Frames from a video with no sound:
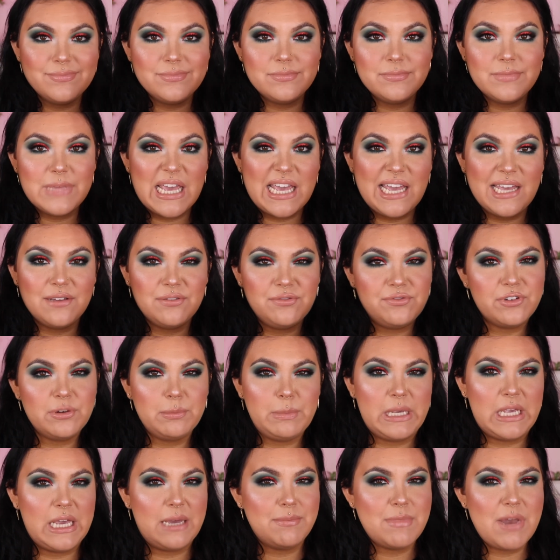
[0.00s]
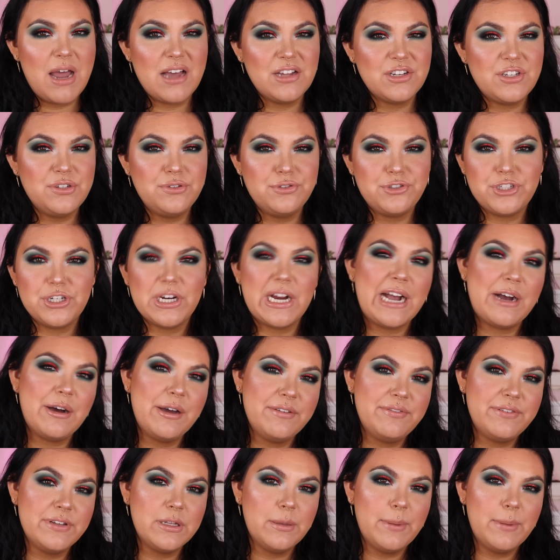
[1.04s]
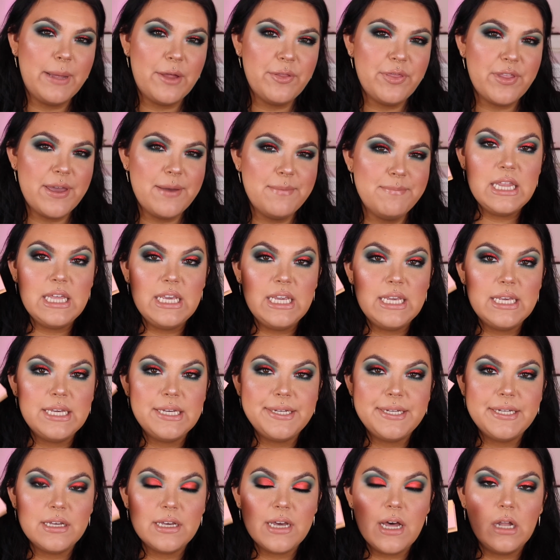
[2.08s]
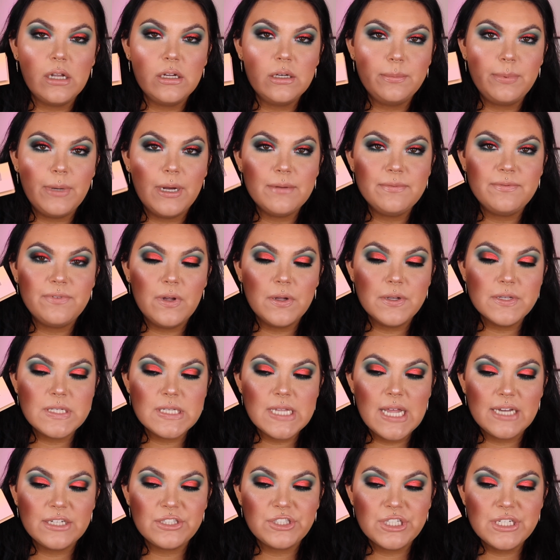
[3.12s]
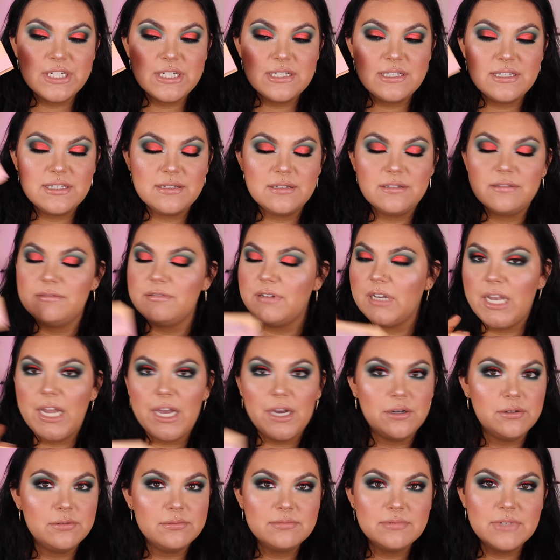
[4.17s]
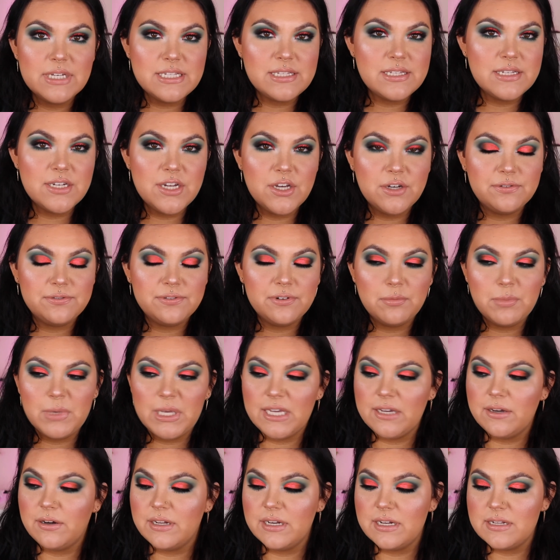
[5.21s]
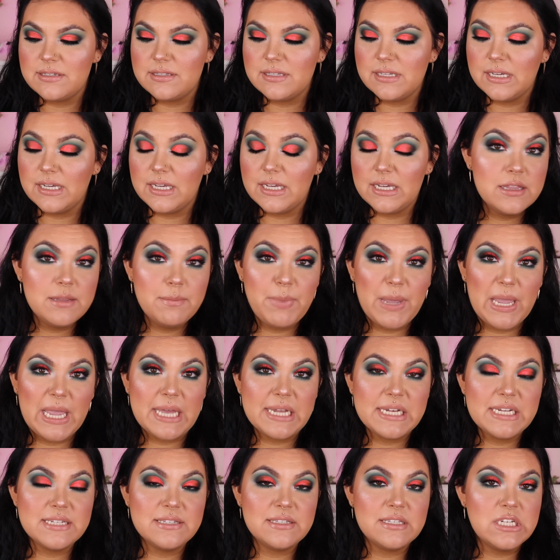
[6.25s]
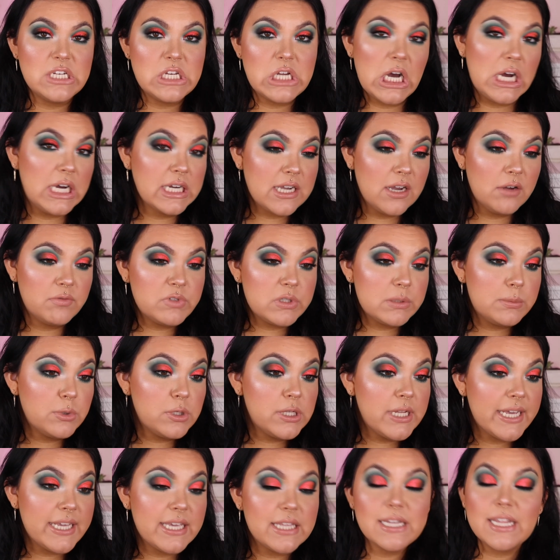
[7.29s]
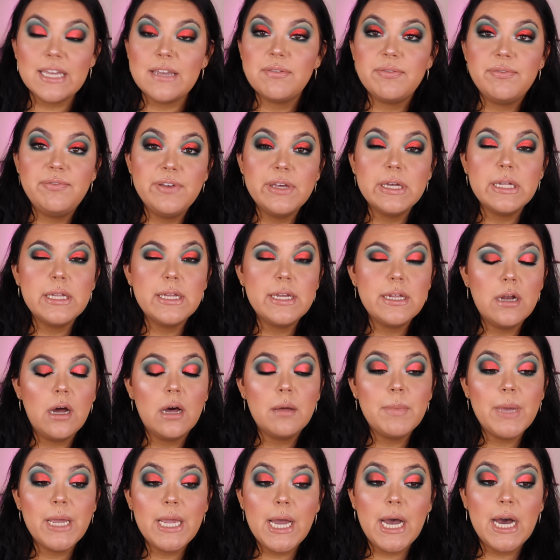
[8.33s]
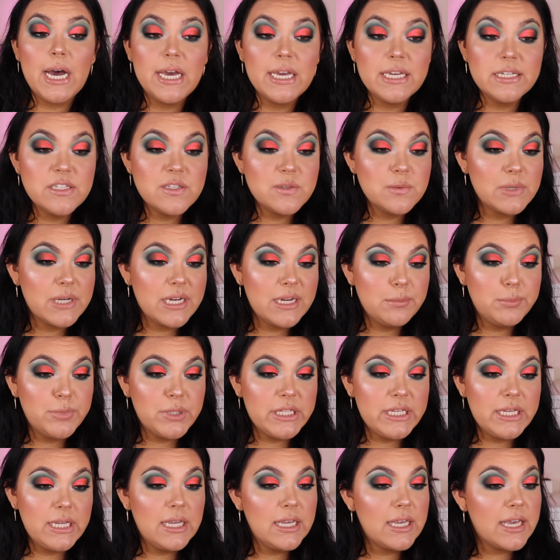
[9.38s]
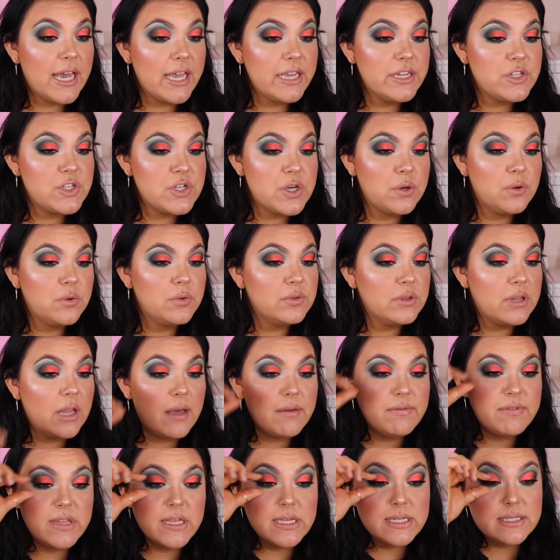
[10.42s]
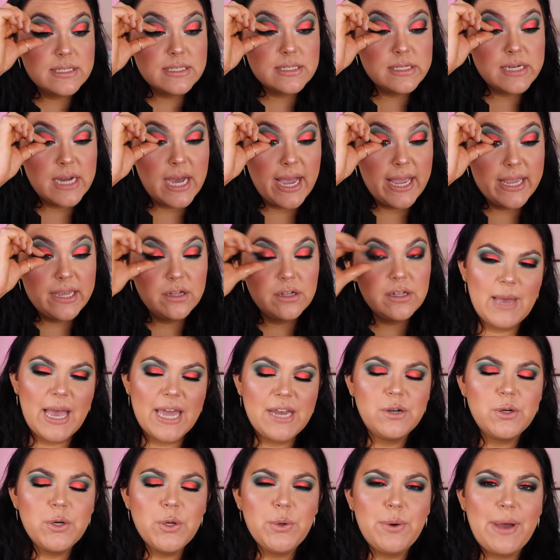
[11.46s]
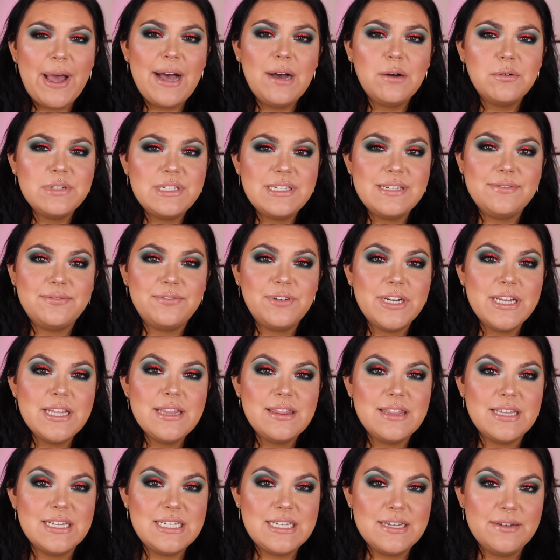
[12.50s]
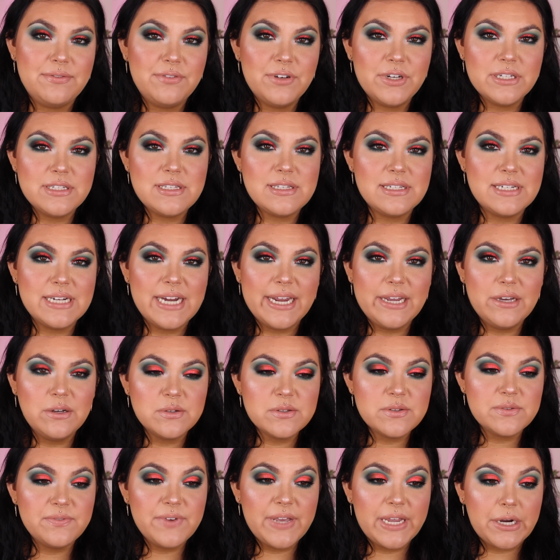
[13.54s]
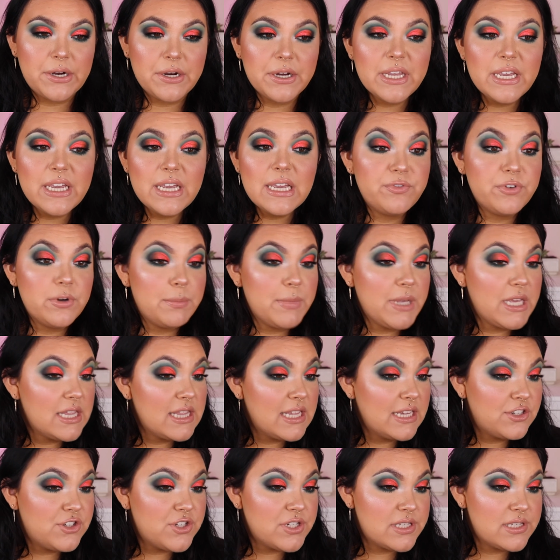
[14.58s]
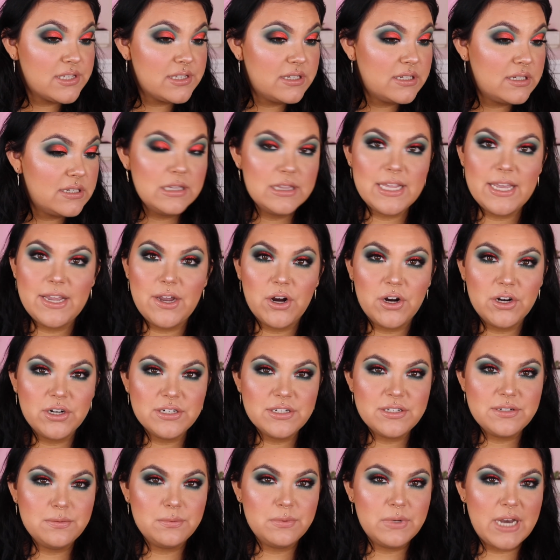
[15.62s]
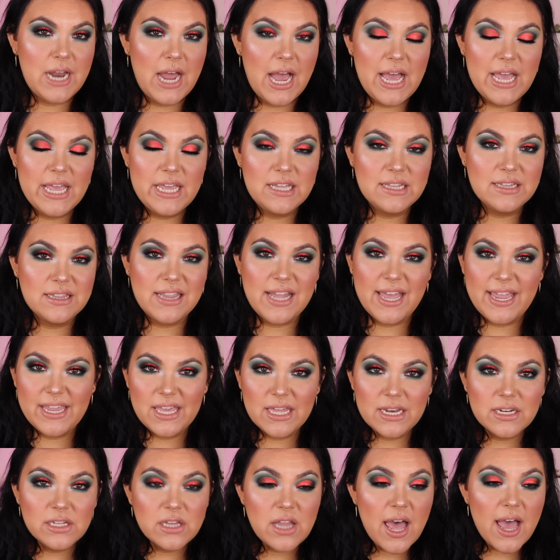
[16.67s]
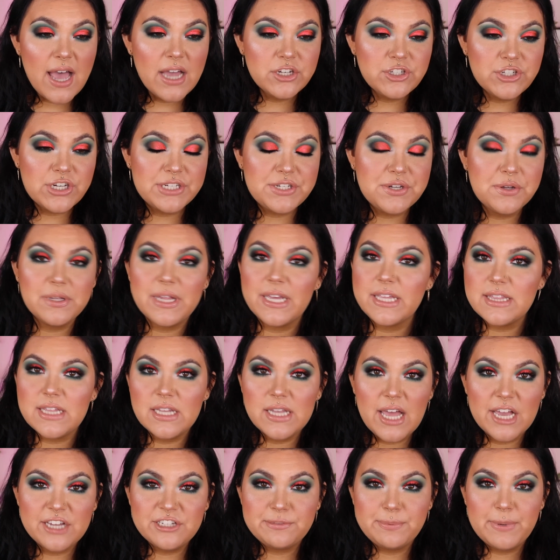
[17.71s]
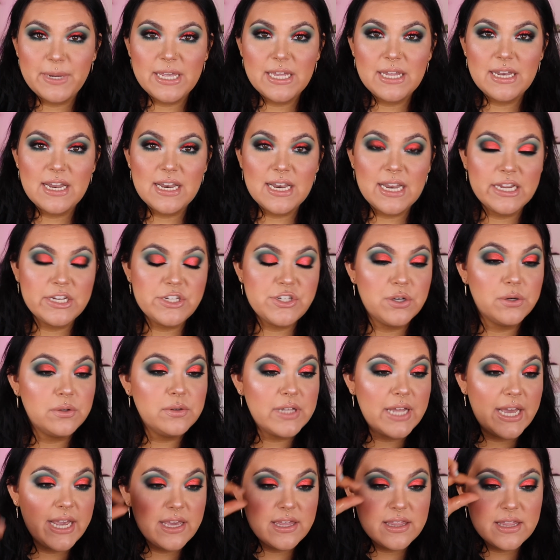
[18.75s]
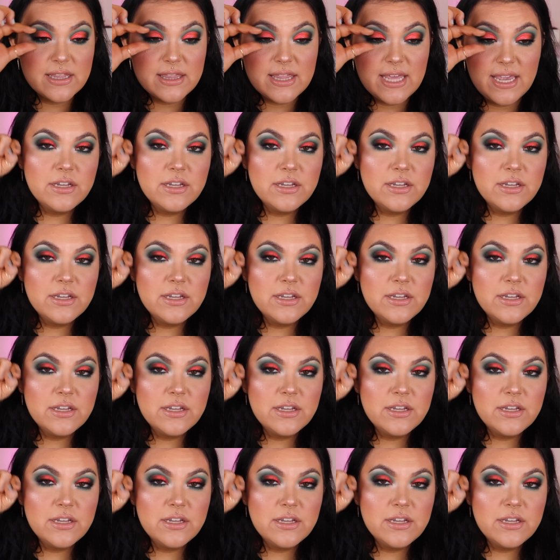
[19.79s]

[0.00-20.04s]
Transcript: meh for me. I'm not too sure how I feel about them. The ColourPop False Lashes, no, it's a no for me, honestly. The band is not comfortable. I can like feel it on my eyes when I blink. I don't love this style. don't know how different the different styles vary. For me, they aren't what I like in a lash. I don't like the lash band, and I don't like that they